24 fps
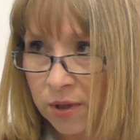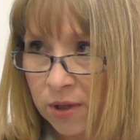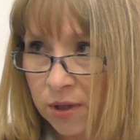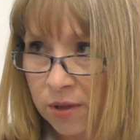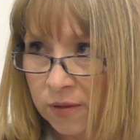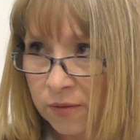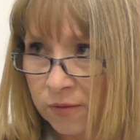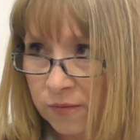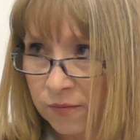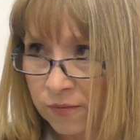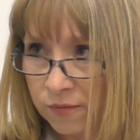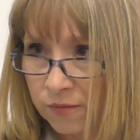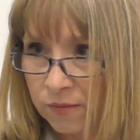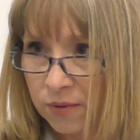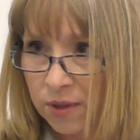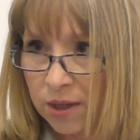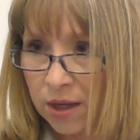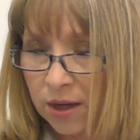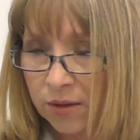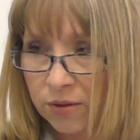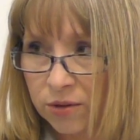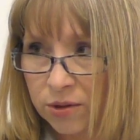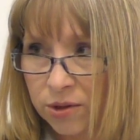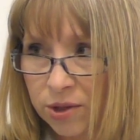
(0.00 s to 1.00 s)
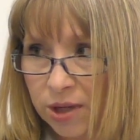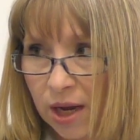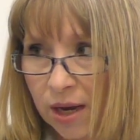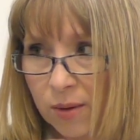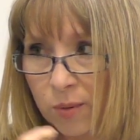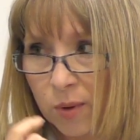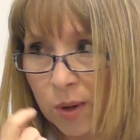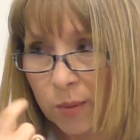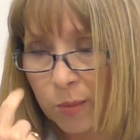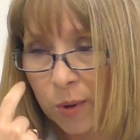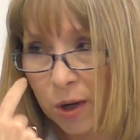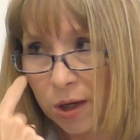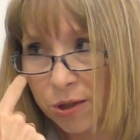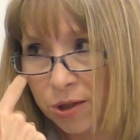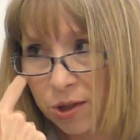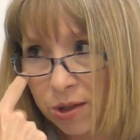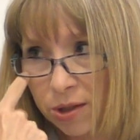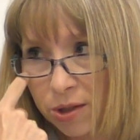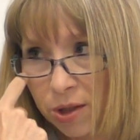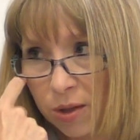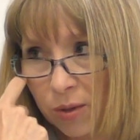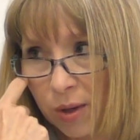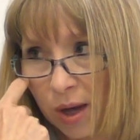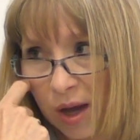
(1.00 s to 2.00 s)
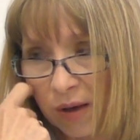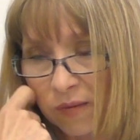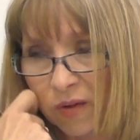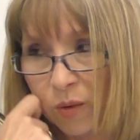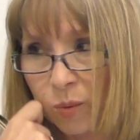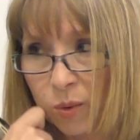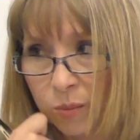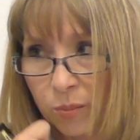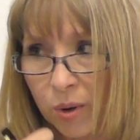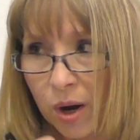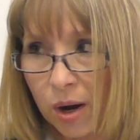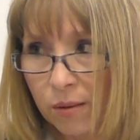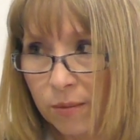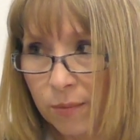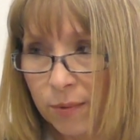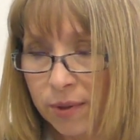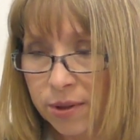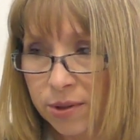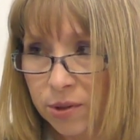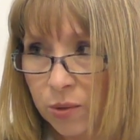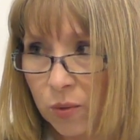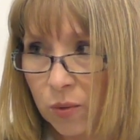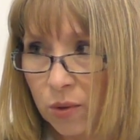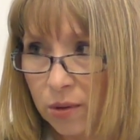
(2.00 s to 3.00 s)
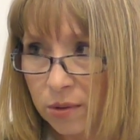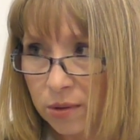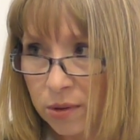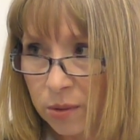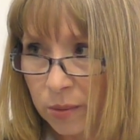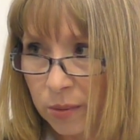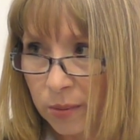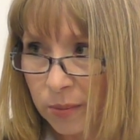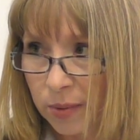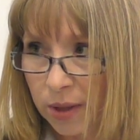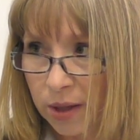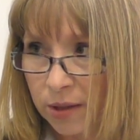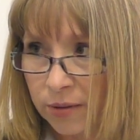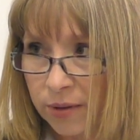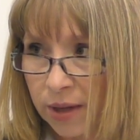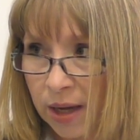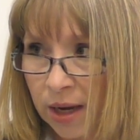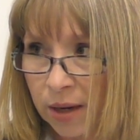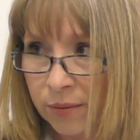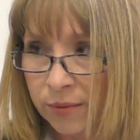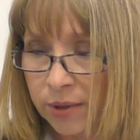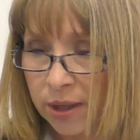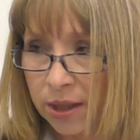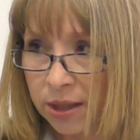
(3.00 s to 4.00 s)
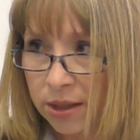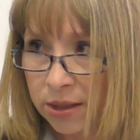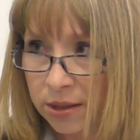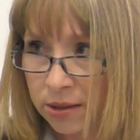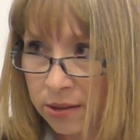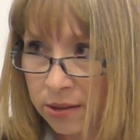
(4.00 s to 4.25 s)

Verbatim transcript: of the other sidewalk projects you have, it would probably score a little bit better that way.